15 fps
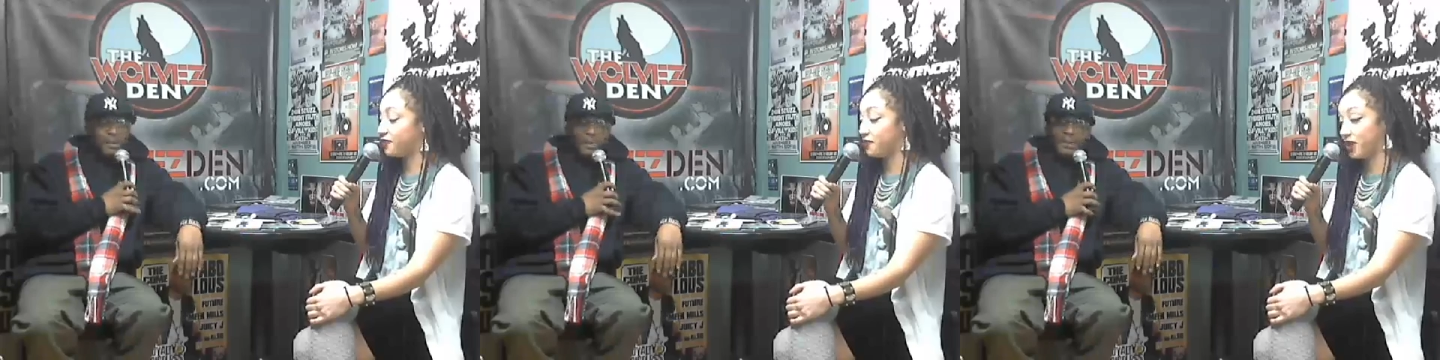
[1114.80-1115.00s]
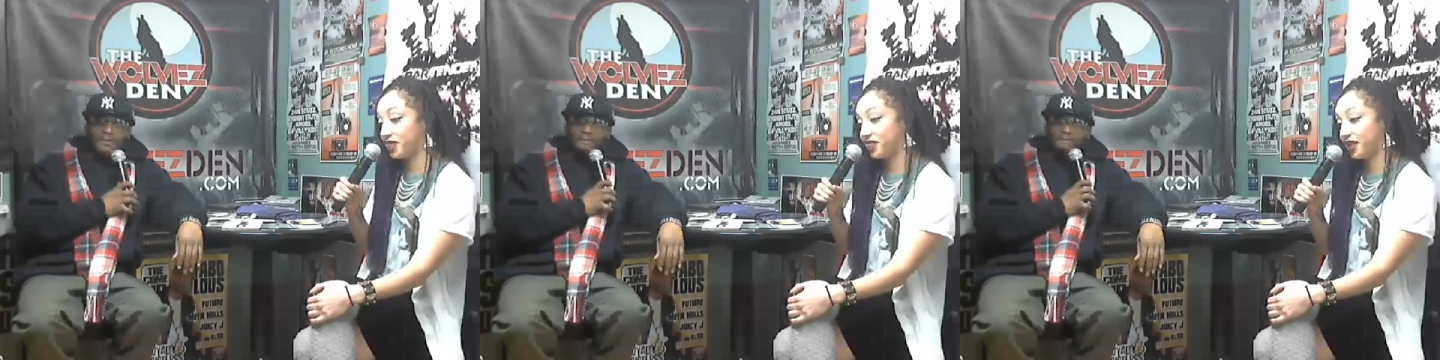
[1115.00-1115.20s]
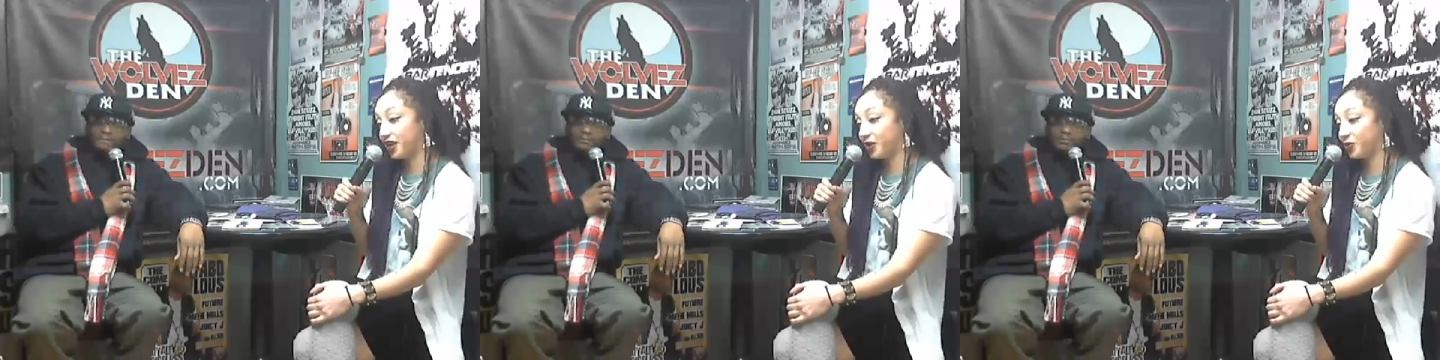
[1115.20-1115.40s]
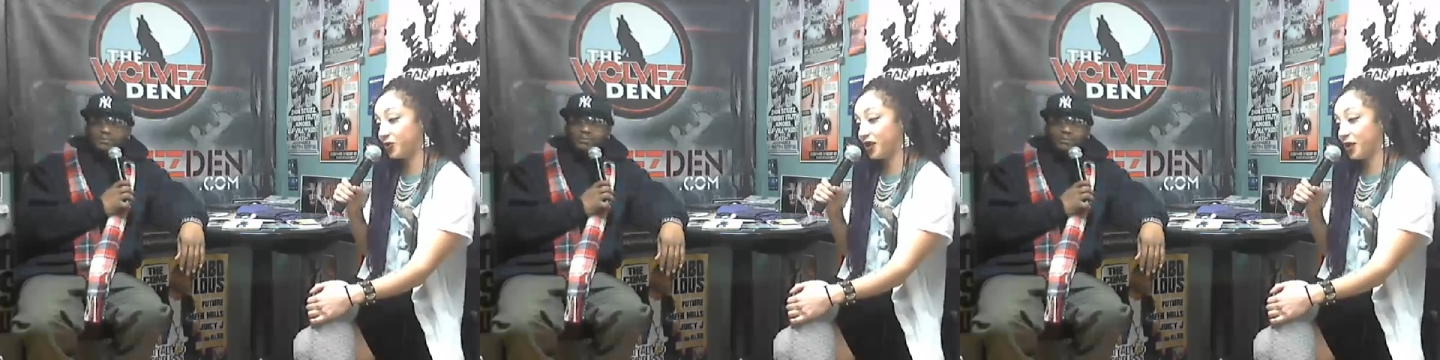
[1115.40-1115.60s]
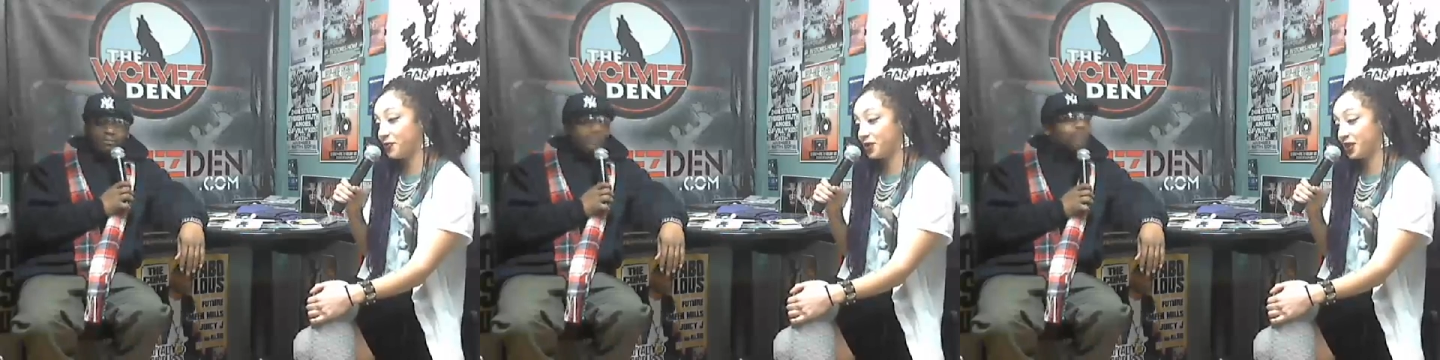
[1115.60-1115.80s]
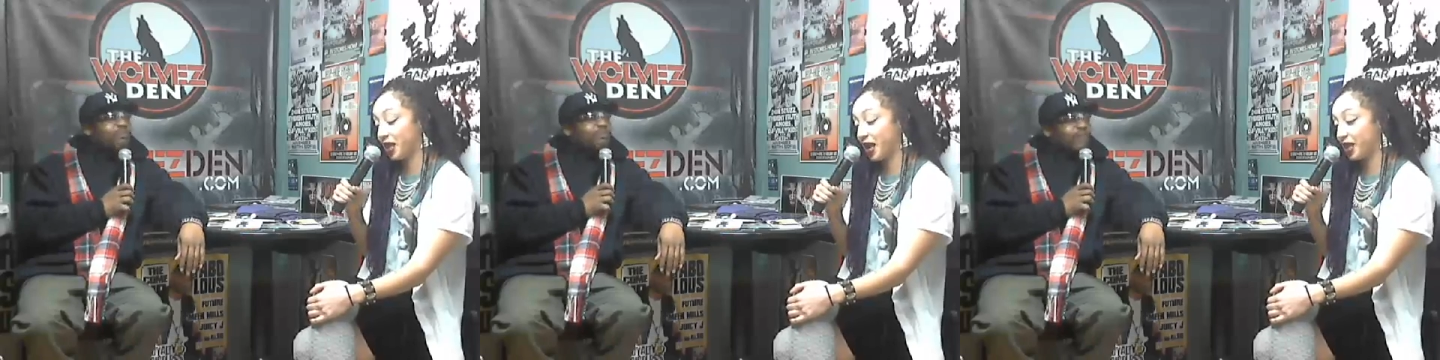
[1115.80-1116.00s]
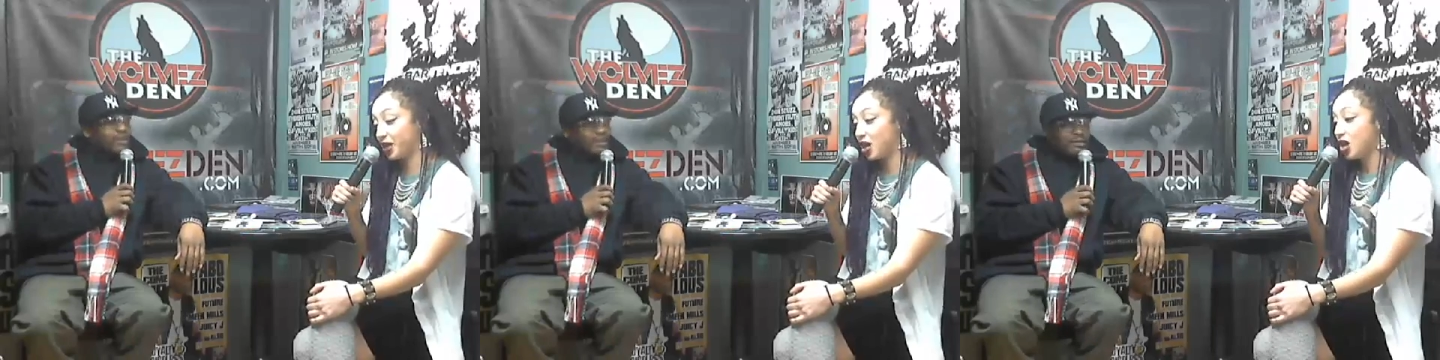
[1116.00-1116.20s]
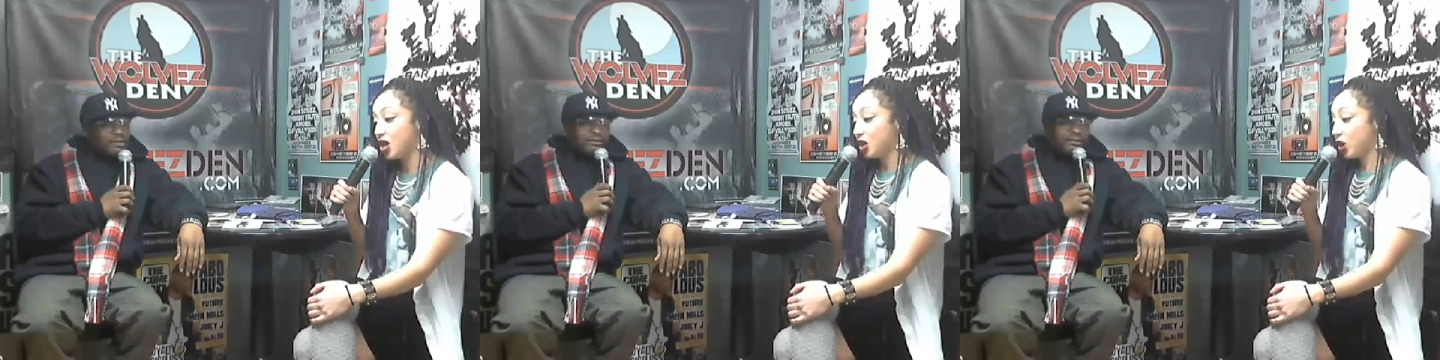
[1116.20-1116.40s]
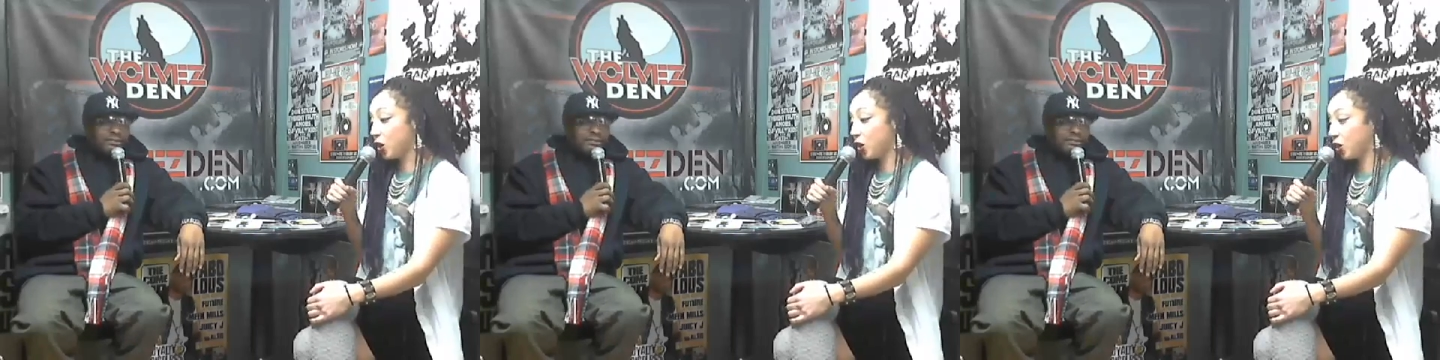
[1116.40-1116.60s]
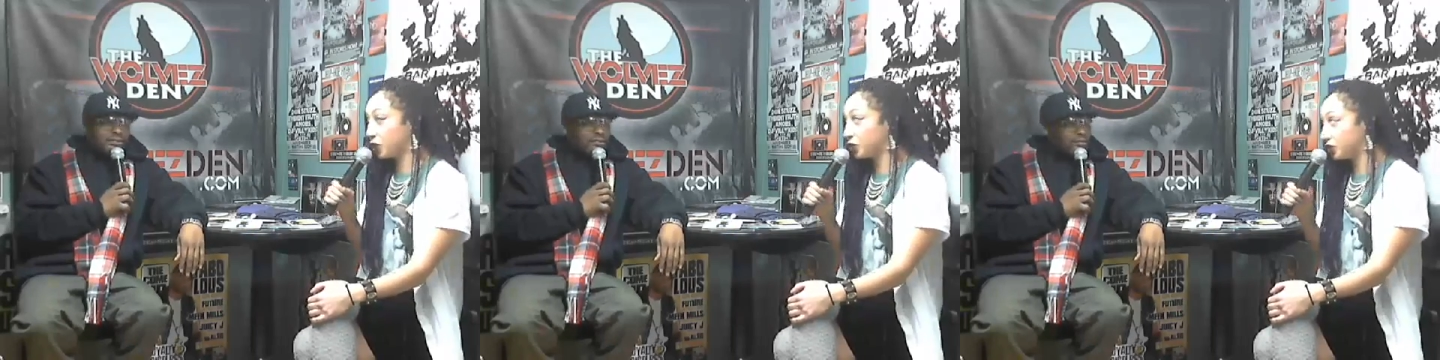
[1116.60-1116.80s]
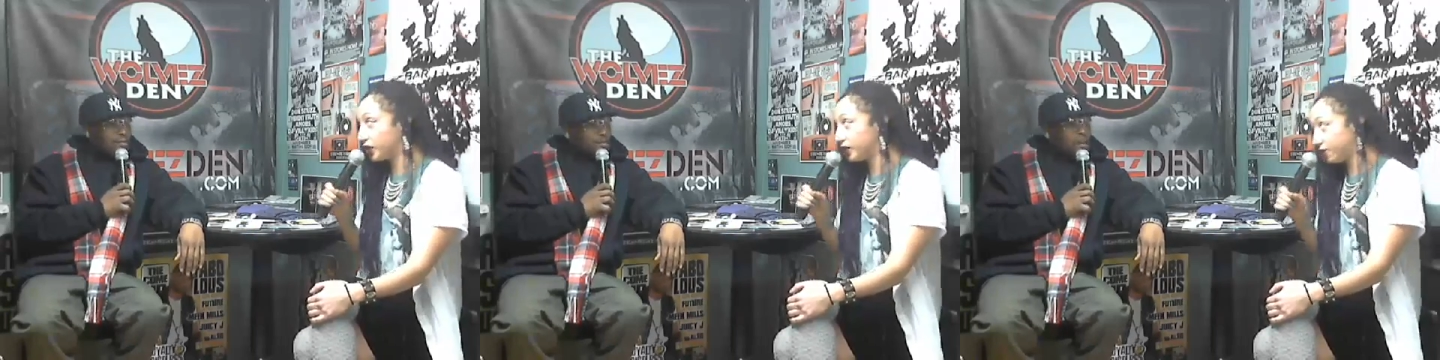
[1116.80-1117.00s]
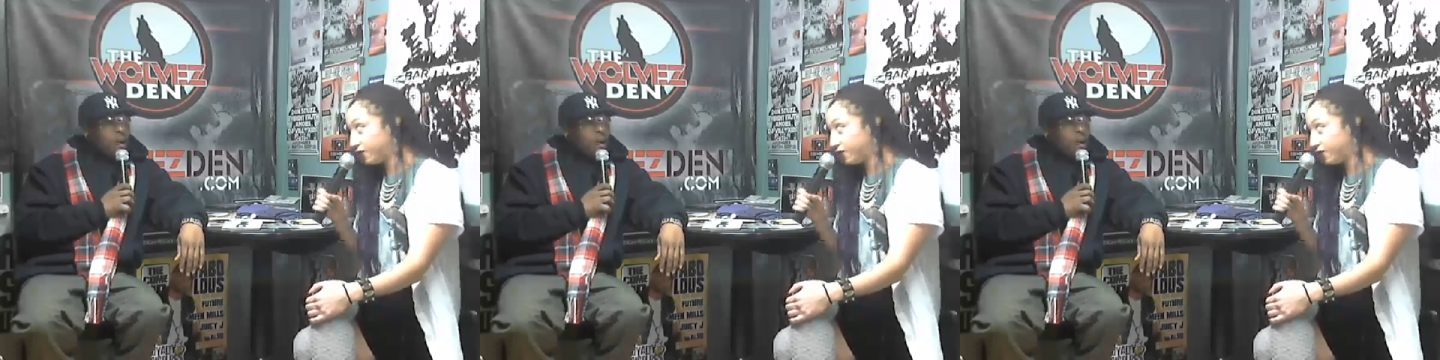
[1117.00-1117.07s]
I've been there where I've been like, "Oh, you need